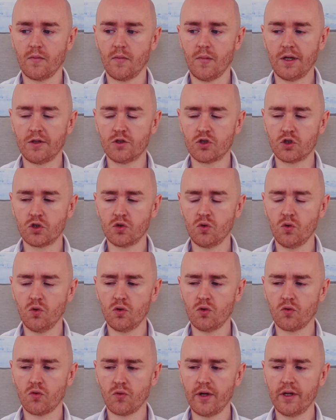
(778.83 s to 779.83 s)
it's so
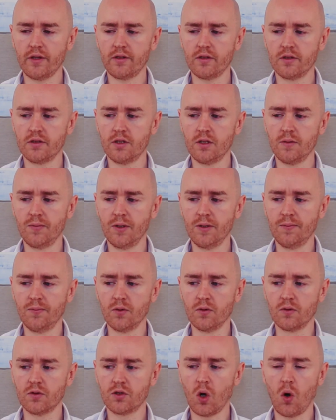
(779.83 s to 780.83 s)
great to see
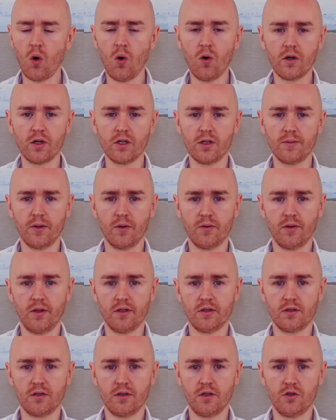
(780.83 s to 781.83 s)
people talking about
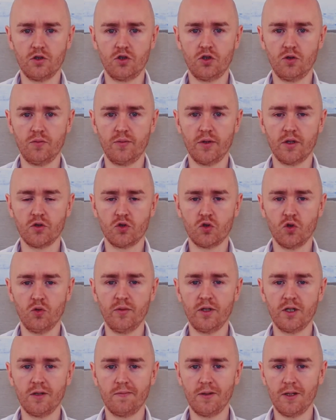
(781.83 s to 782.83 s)
this issue because so
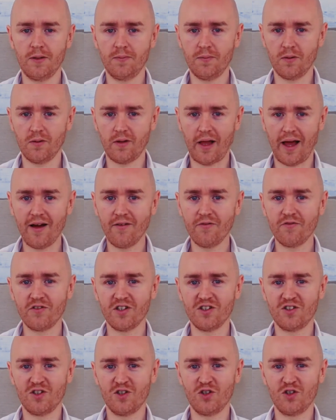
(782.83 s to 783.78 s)
many people have this